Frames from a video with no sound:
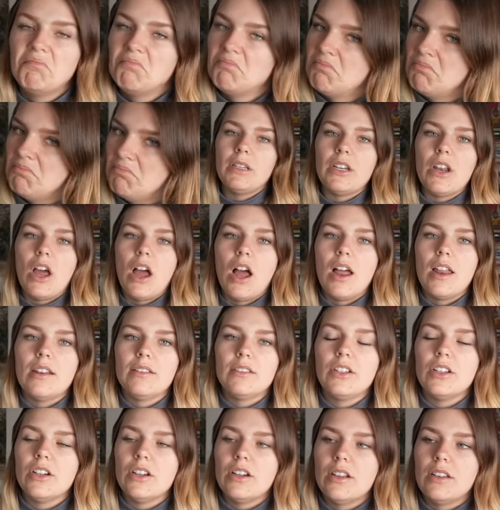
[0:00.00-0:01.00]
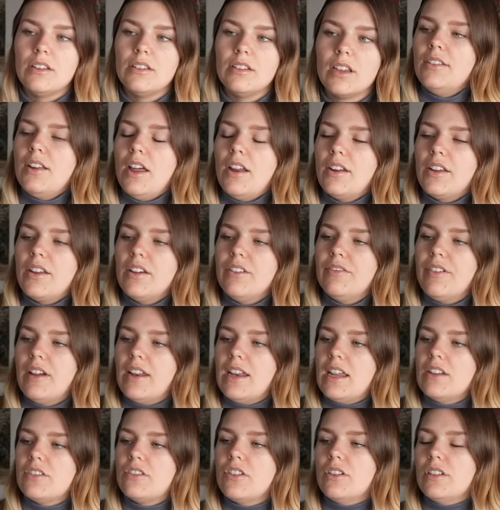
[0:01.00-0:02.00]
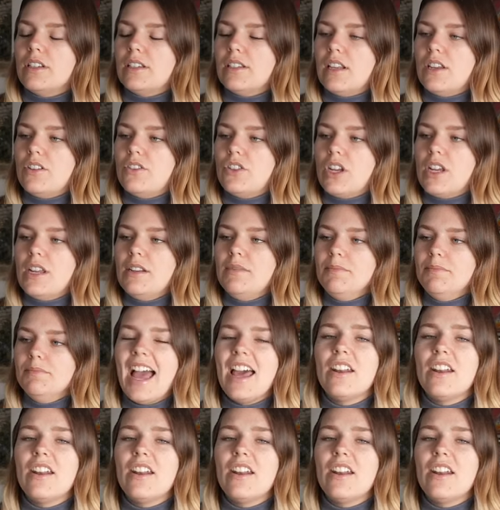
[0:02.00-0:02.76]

Probably not good, not a good financial decision.